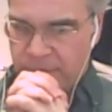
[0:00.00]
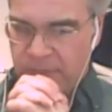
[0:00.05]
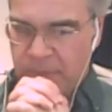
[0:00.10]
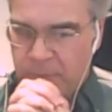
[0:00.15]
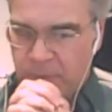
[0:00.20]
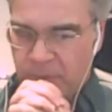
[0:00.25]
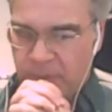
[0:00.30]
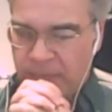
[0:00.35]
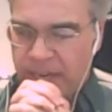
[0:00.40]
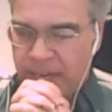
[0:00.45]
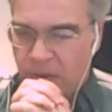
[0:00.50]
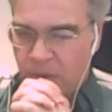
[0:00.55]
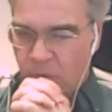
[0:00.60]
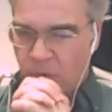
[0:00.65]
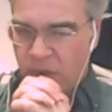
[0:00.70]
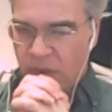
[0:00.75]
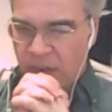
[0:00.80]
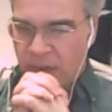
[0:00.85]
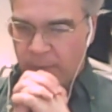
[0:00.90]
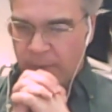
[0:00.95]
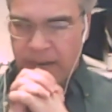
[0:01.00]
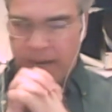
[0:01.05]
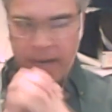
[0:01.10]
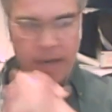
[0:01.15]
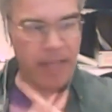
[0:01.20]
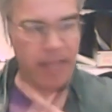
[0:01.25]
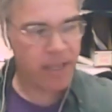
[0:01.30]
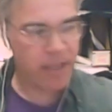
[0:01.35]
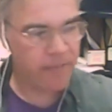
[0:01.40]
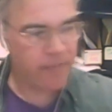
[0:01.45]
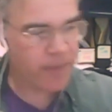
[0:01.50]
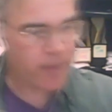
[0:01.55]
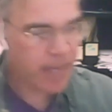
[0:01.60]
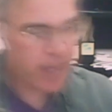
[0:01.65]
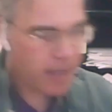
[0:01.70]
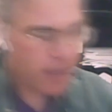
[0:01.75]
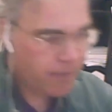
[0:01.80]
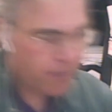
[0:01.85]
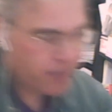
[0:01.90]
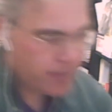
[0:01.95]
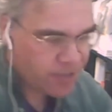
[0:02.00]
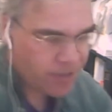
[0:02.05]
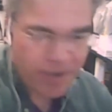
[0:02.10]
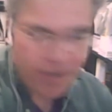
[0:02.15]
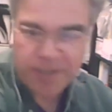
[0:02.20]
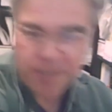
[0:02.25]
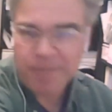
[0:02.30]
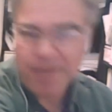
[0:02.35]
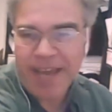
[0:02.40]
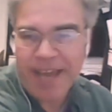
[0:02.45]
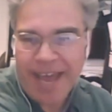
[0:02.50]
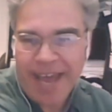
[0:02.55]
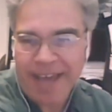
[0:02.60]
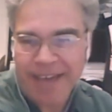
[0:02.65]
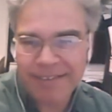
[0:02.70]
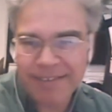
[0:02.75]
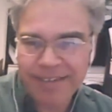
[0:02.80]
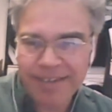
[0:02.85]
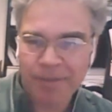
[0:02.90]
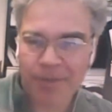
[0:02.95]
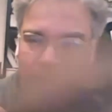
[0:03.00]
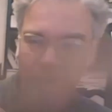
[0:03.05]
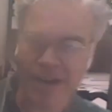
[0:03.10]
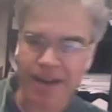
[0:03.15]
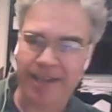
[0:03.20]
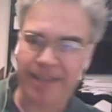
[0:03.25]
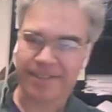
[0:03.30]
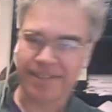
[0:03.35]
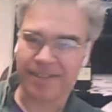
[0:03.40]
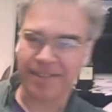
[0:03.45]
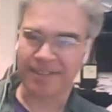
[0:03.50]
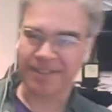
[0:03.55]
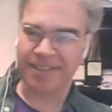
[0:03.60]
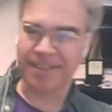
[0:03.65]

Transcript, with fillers: people getting wrong about it. Like if I if so here's my hat. I wear hats all the